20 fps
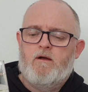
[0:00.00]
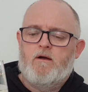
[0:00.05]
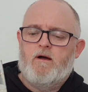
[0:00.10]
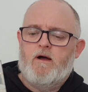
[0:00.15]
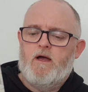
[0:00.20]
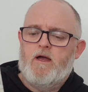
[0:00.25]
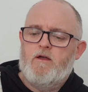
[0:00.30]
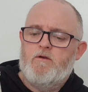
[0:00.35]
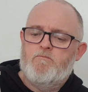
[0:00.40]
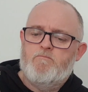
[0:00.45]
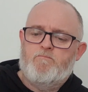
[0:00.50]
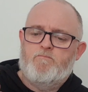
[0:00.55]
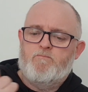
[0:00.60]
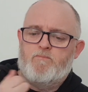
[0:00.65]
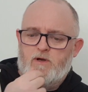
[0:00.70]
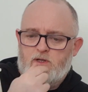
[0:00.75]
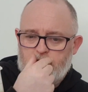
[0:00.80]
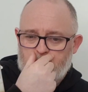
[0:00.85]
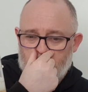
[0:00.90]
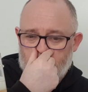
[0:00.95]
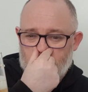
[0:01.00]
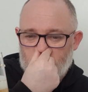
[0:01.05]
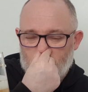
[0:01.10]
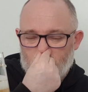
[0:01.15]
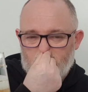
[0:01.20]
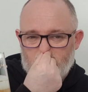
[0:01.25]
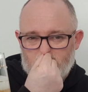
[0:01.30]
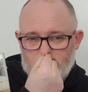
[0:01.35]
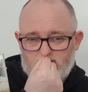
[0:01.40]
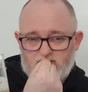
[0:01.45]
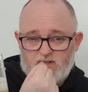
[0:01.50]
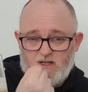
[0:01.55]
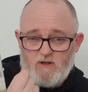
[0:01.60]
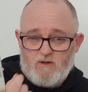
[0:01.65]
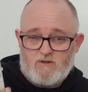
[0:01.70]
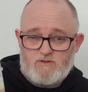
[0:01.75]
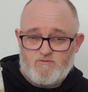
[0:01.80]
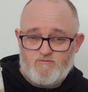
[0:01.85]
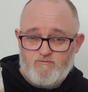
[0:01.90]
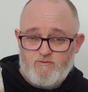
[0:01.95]
um, but it does look it
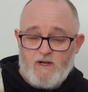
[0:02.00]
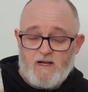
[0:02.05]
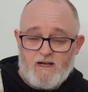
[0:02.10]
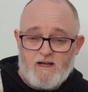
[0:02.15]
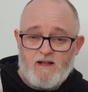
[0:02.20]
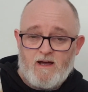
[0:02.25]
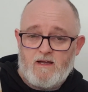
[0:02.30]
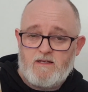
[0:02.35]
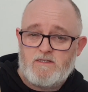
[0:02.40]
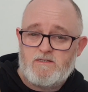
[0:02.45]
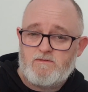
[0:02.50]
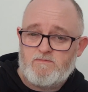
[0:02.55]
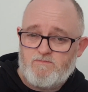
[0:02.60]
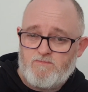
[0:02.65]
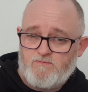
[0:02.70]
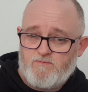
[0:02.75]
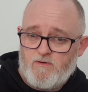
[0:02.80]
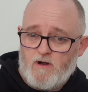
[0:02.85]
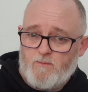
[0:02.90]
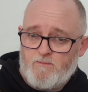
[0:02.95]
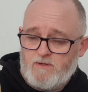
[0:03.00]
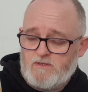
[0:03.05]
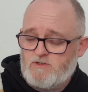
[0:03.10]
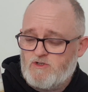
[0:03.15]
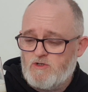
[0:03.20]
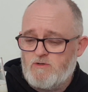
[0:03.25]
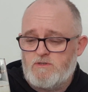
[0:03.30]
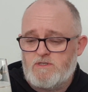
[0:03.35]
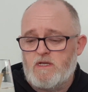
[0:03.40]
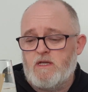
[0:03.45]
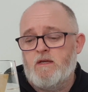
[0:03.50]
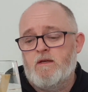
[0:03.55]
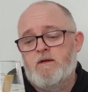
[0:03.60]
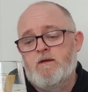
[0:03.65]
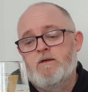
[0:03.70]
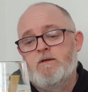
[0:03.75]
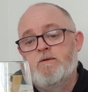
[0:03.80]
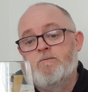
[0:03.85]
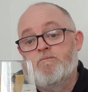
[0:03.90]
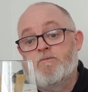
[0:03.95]
looks really nice, proper juicy
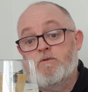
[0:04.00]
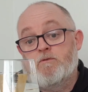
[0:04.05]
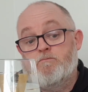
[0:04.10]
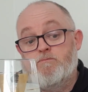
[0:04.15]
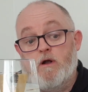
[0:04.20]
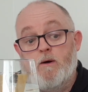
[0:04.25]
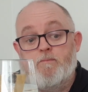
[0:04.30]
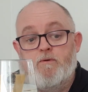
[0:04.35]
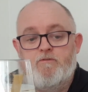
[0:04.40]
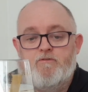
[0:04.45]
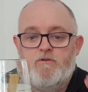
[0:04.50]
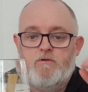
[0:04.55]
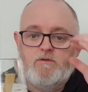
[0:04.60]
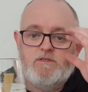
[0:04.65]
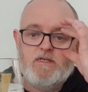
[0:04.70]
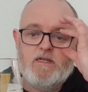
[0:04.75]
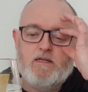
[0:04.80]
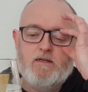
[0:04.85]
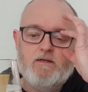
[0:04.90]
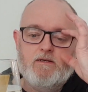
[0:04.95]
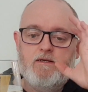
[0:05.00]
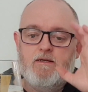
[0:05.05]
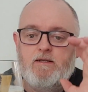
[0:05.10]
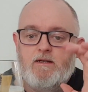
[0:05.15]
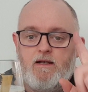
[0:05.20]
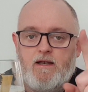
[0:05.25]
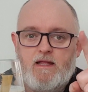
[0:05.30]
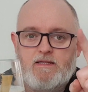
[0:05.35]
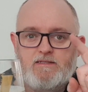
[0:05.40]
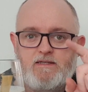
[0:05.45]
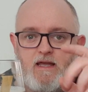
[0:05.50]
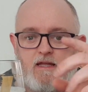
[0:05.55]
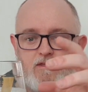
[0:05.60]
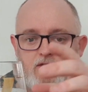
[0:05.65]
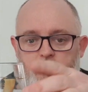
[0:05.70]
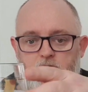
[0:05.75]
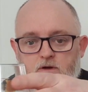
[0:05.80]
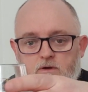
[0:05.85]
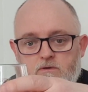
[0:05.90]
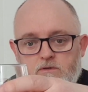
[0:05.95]
proper fruity. Let's get
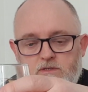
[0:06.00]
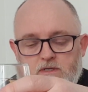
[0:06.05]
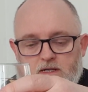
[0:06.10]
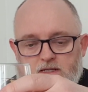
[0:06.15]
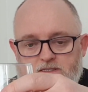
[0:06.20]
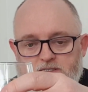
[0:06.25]
the nose and